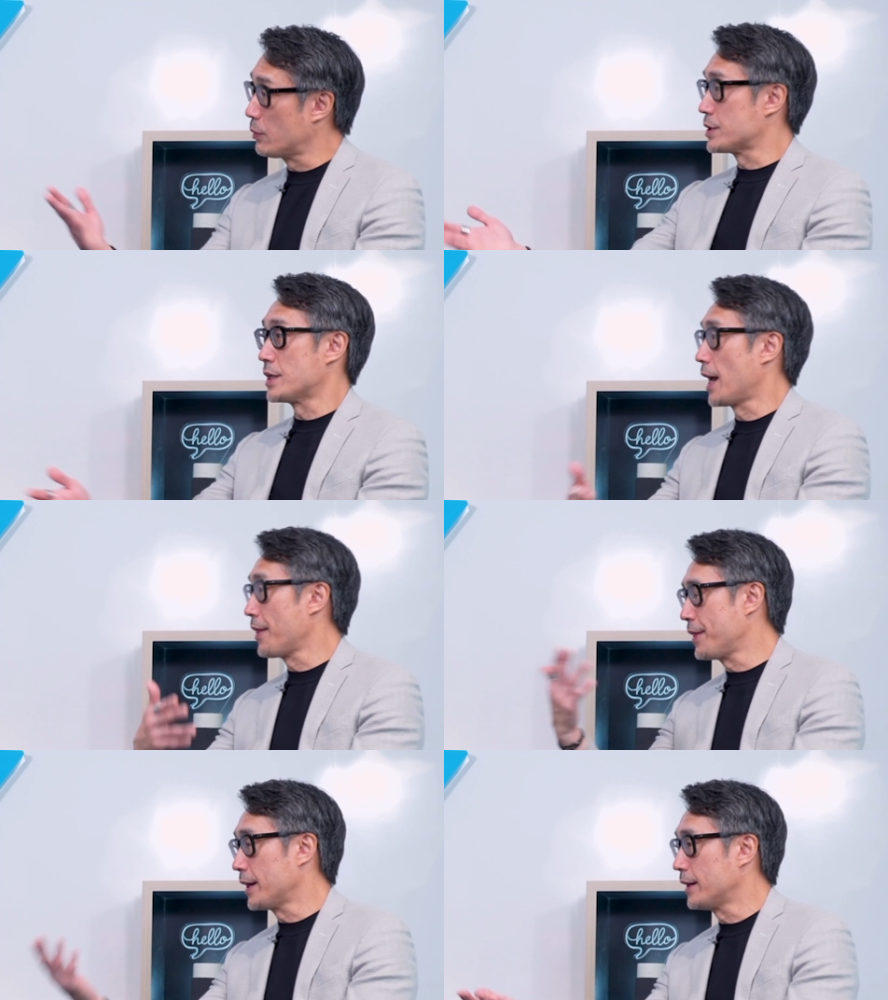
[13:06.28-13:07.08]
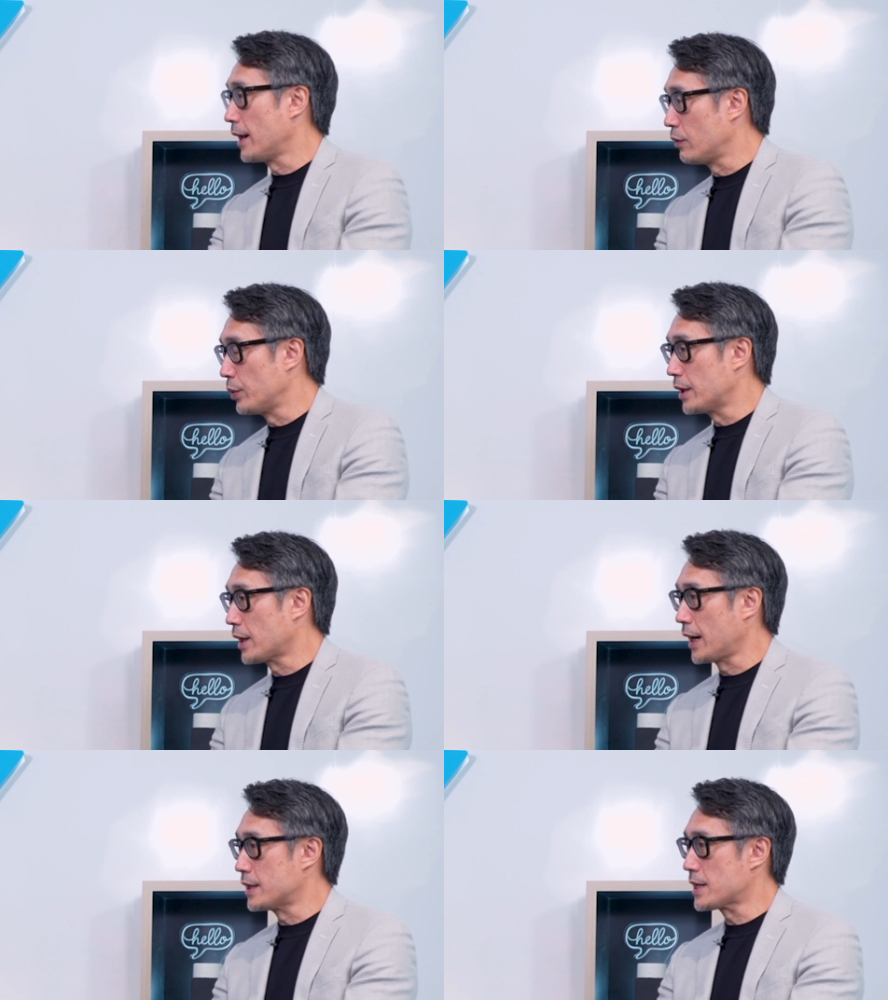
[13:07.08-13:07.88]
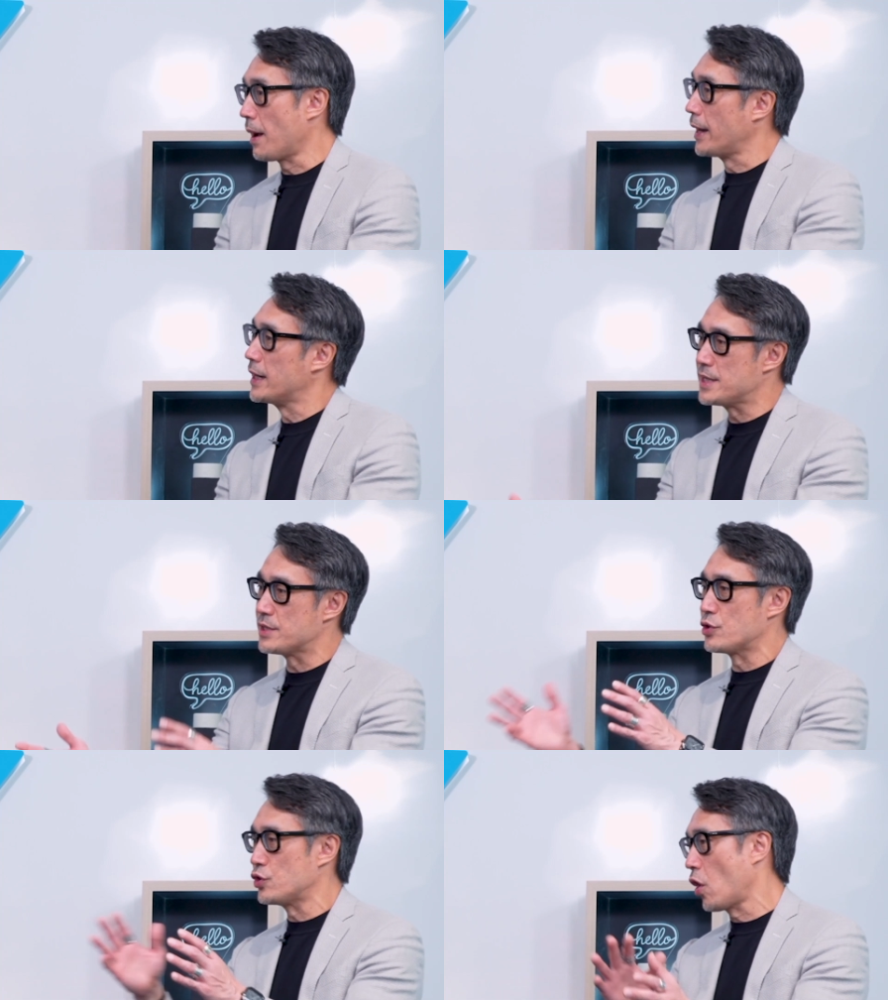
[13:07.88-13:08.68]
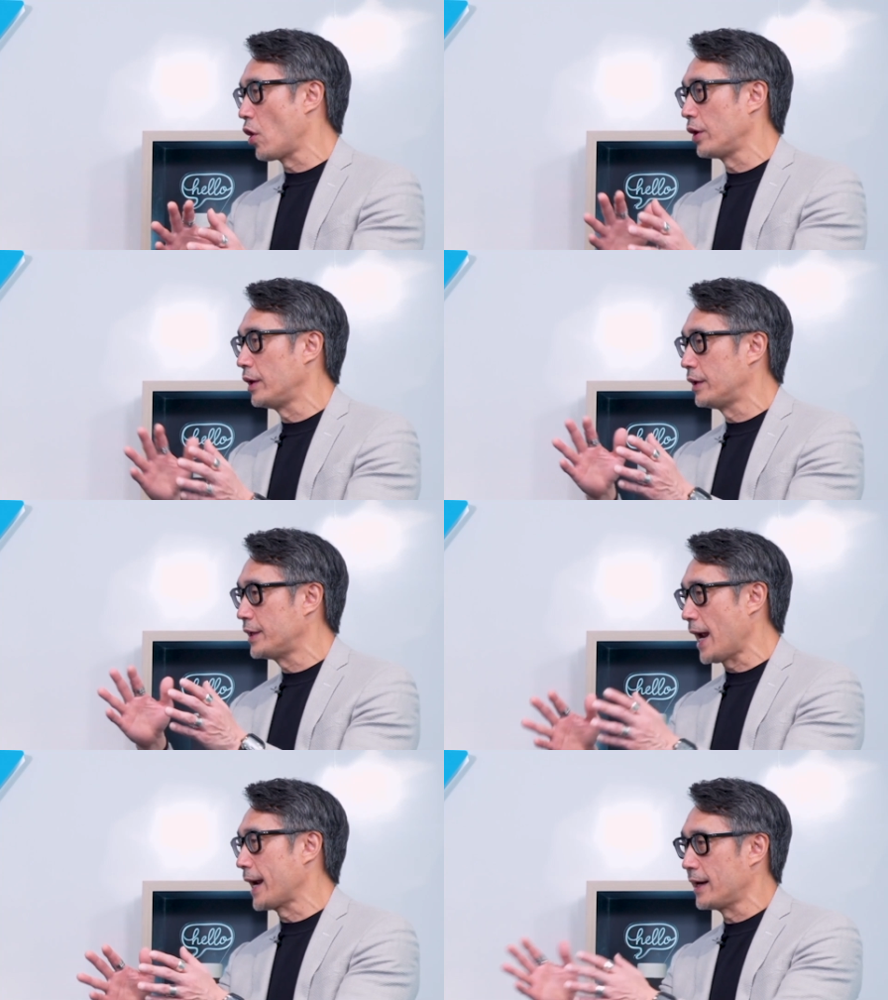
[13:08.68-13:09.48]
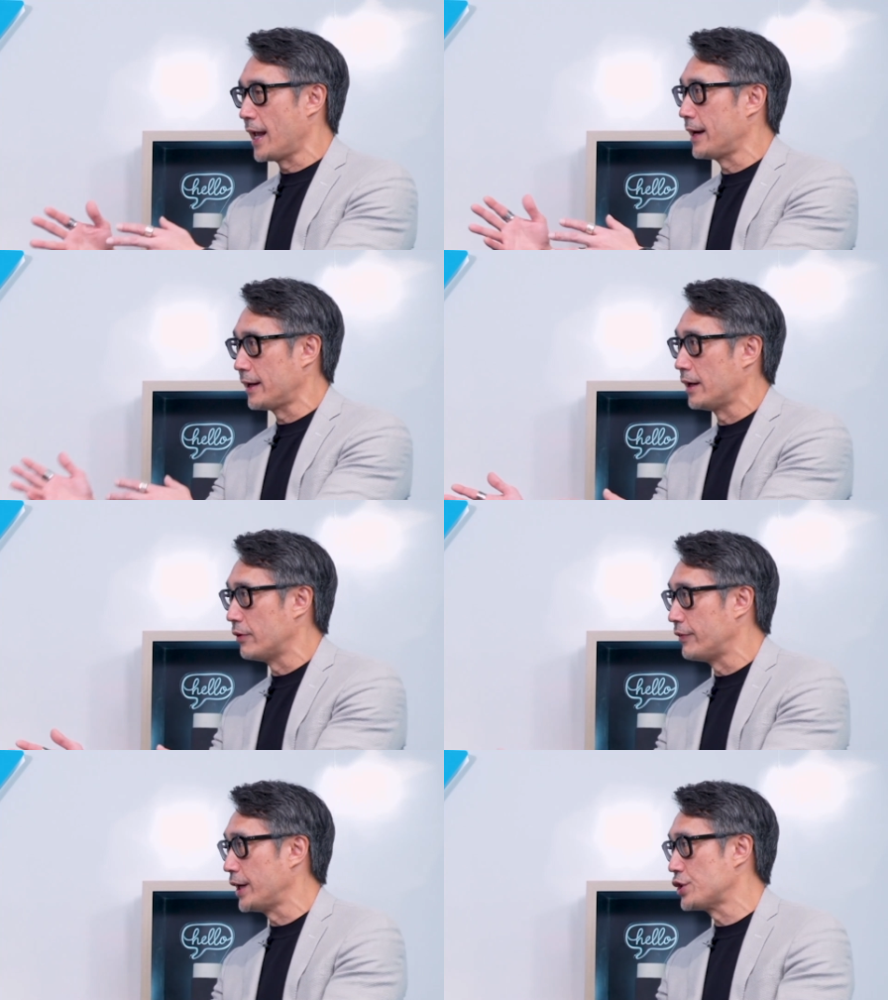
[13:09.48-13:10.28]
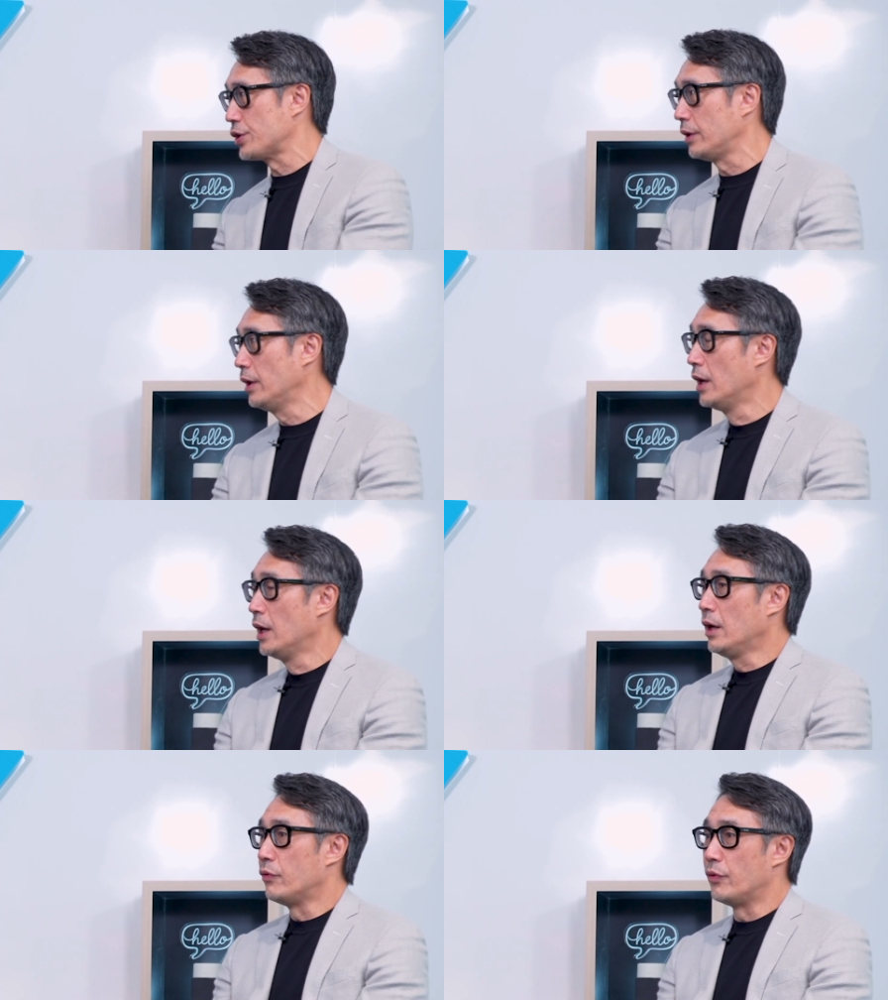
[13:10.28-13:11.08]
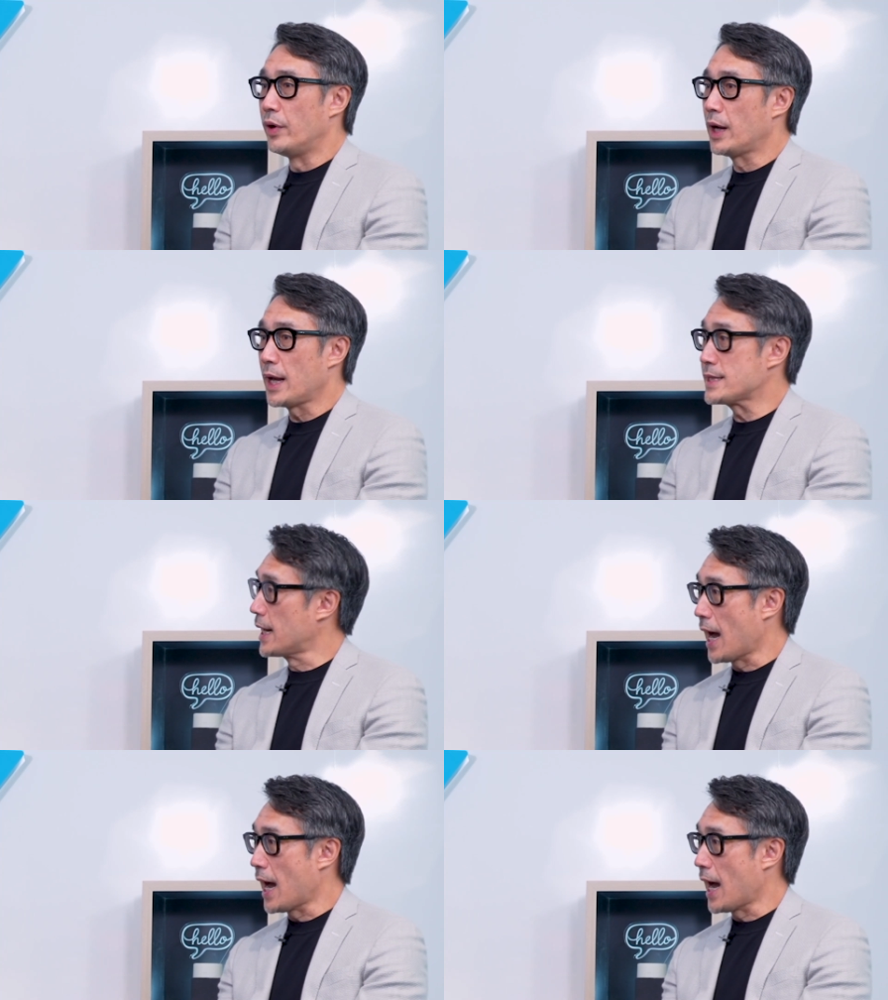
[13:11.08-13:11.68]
was another thing that we kind of started. And this is non tech led innovation. Yep. We realized that